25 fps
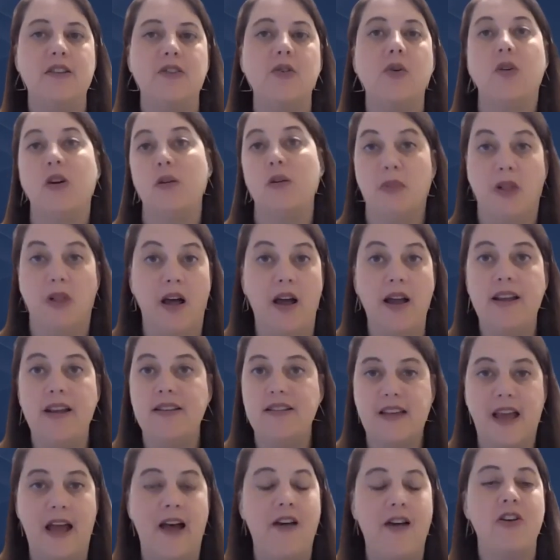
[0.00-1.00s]
So a
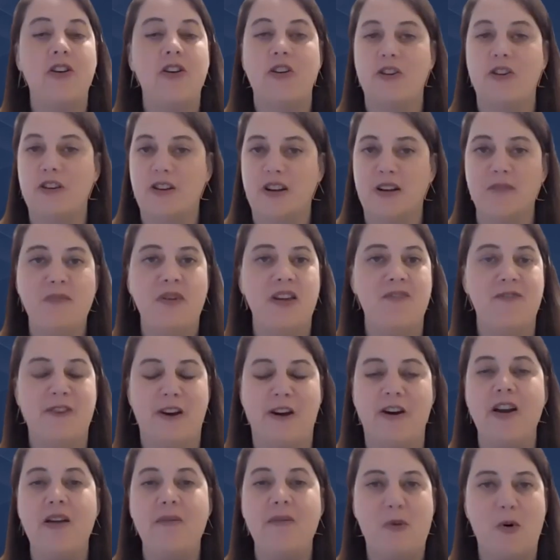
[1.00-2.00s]
compliance calendar can be
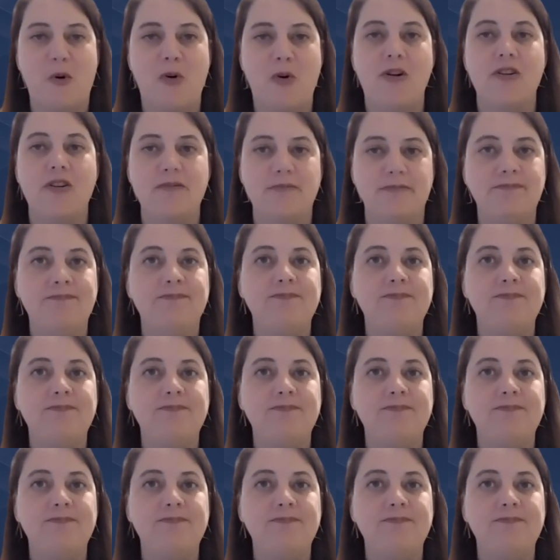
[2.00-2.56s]
very important.